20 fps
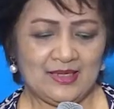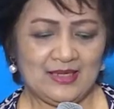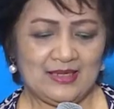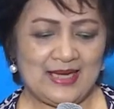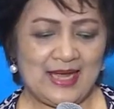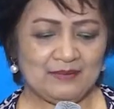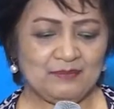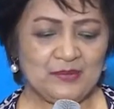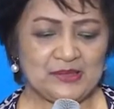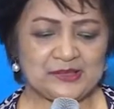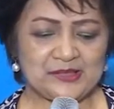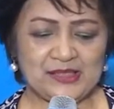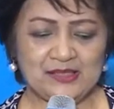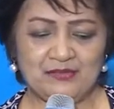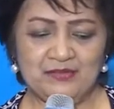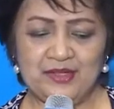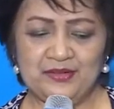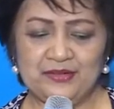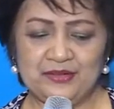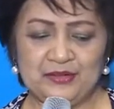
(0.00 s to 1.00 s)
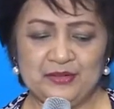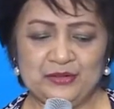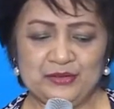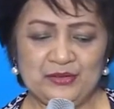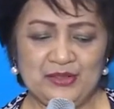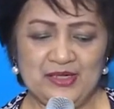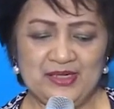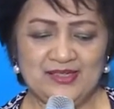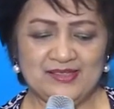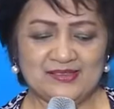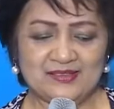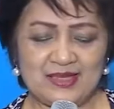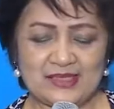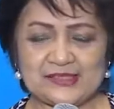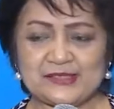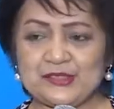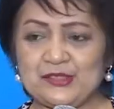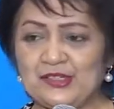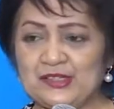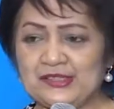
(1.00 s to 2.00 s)
Let me share with you the
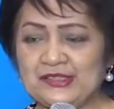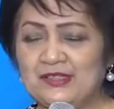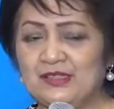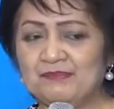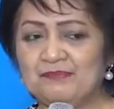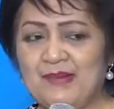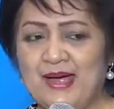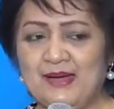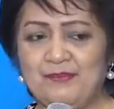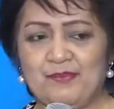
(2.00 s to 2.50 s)
story of my